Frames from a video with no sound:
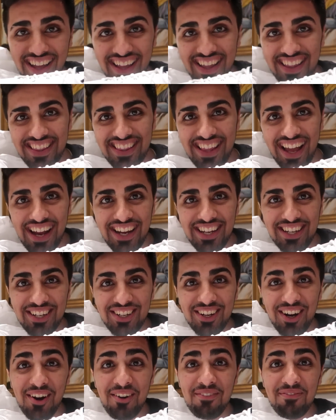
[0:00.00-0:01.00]
There you
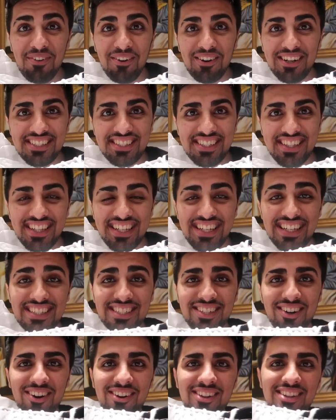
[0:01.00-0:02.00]
go, boys.
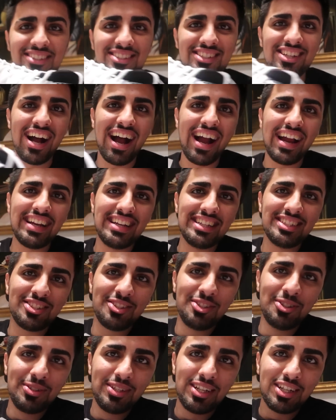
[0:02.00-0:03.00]
These are the Chinese
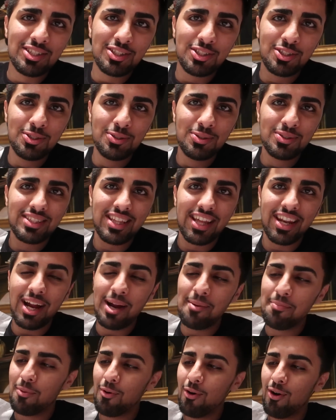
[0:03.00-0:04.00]
New Year shoes that I